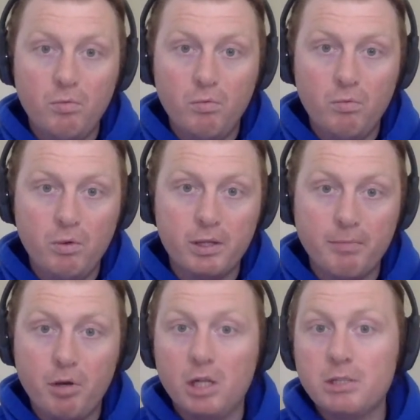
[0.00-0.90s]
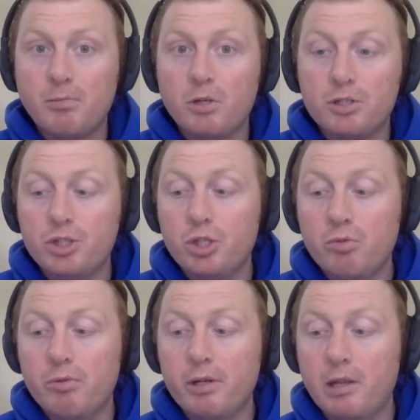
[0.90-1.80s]
what the Baltimores do
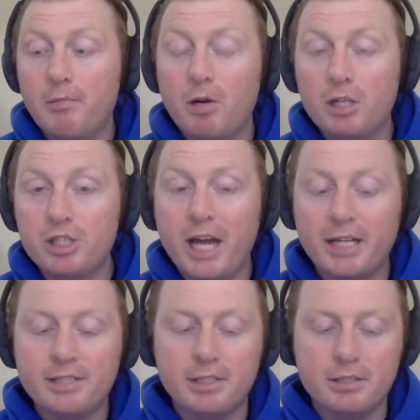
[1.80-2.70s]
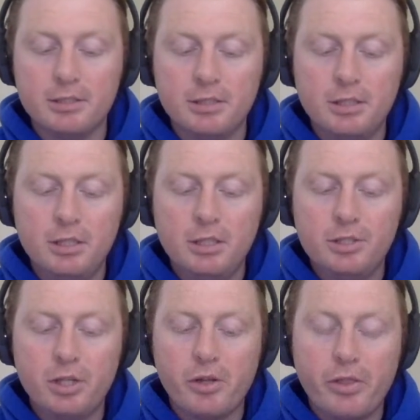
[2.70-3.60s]
with Lamar Jackson.
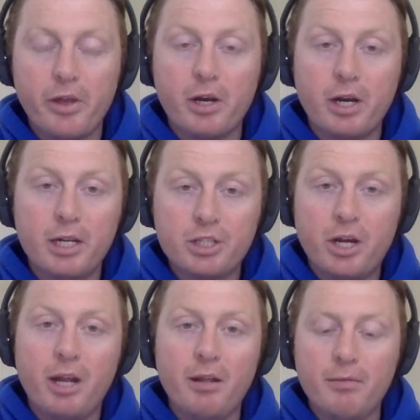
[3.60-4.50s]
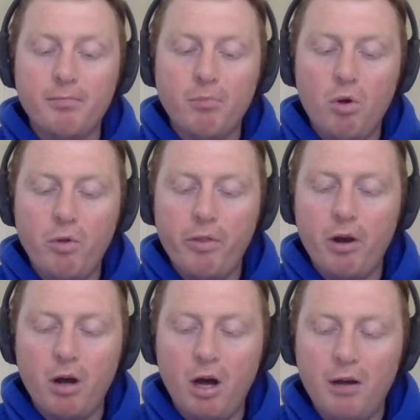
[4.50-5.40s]
So they're going to try to mold
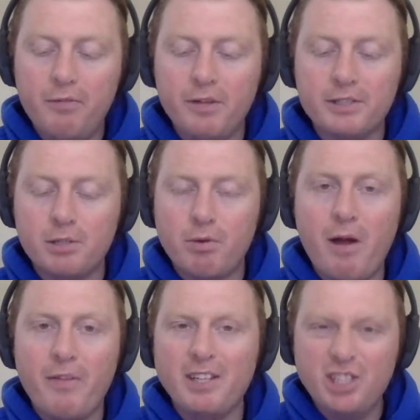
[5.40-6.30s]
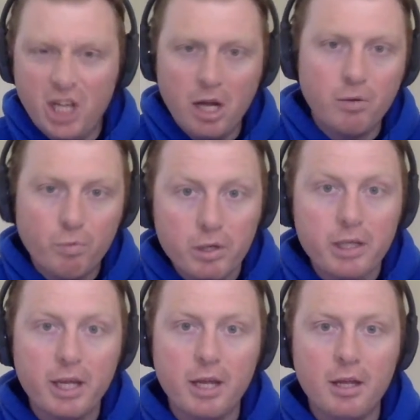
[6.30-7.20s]
their offense around this young
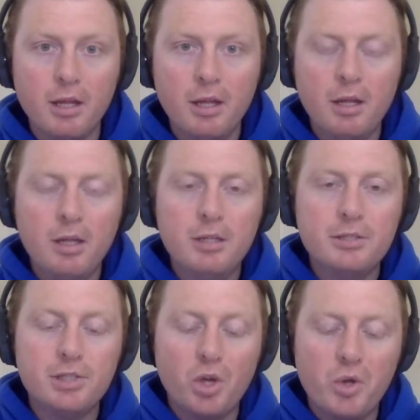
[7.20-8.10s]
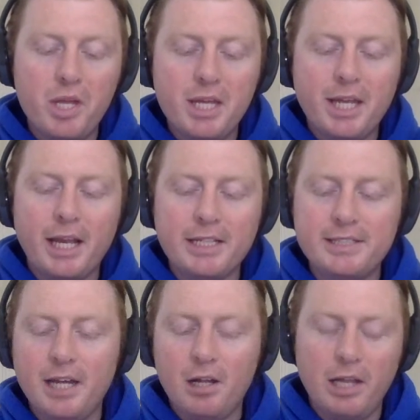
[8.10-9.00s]
rookie so he can
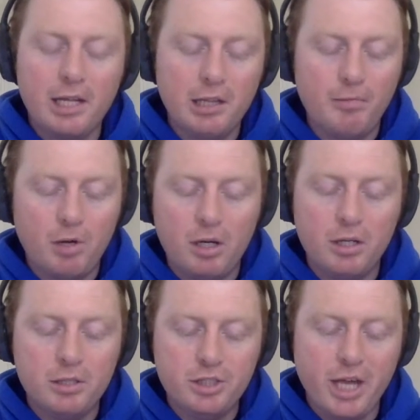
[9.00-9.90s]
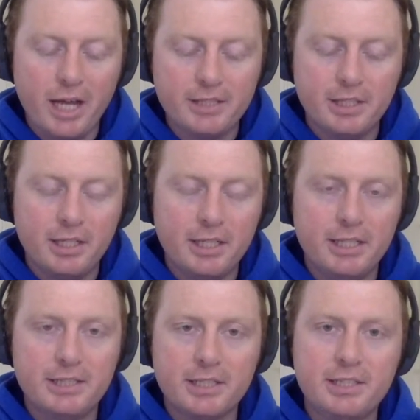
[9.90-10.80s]
excel like Lamar Jackson
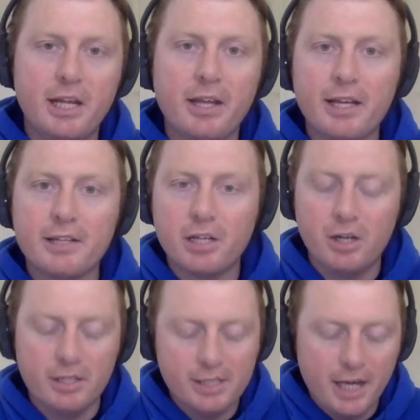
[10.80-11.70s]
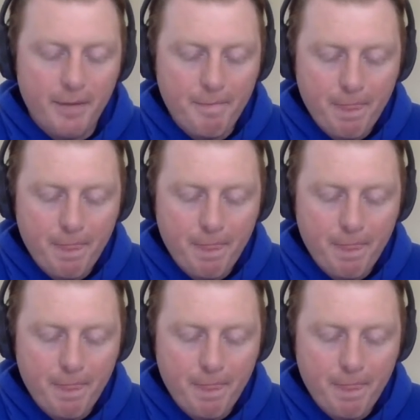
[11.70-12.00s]
is excelling at the current time.